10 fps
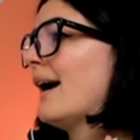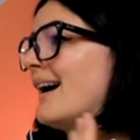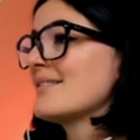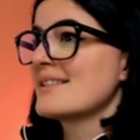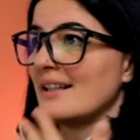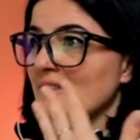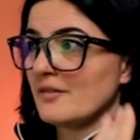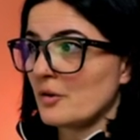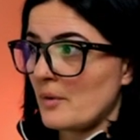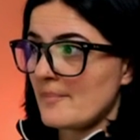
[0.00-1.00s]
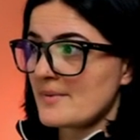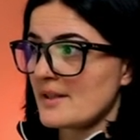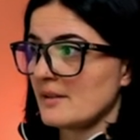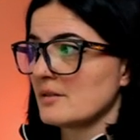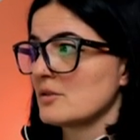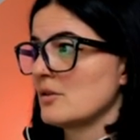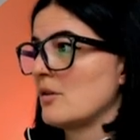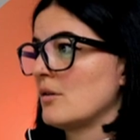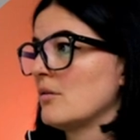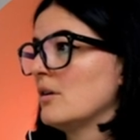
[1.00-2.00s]
outside of your website.
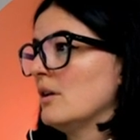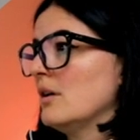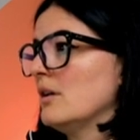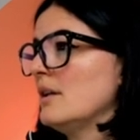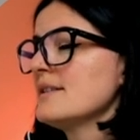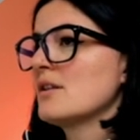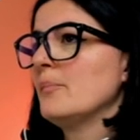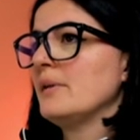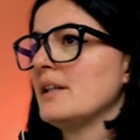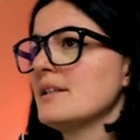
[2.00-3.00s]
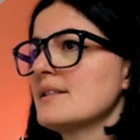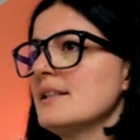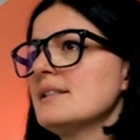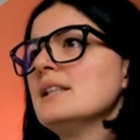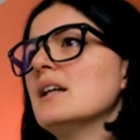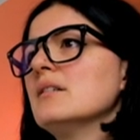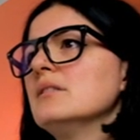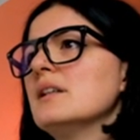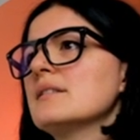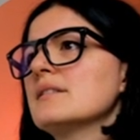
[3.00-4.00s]
So let's copy this. Let's see how
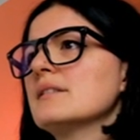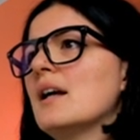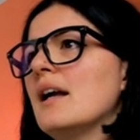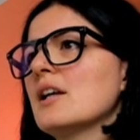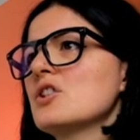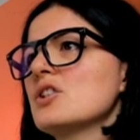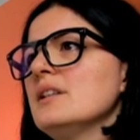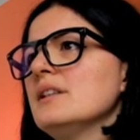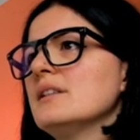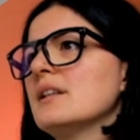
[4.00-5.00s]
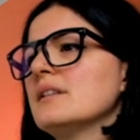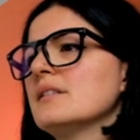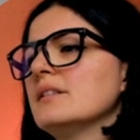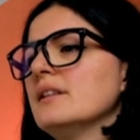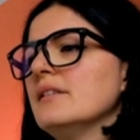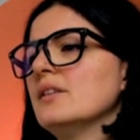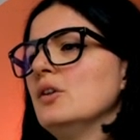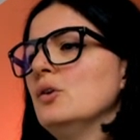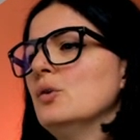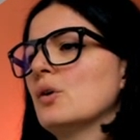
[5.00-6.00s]
that I actually did not
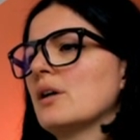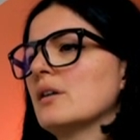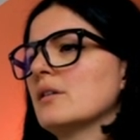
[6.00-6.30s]
even look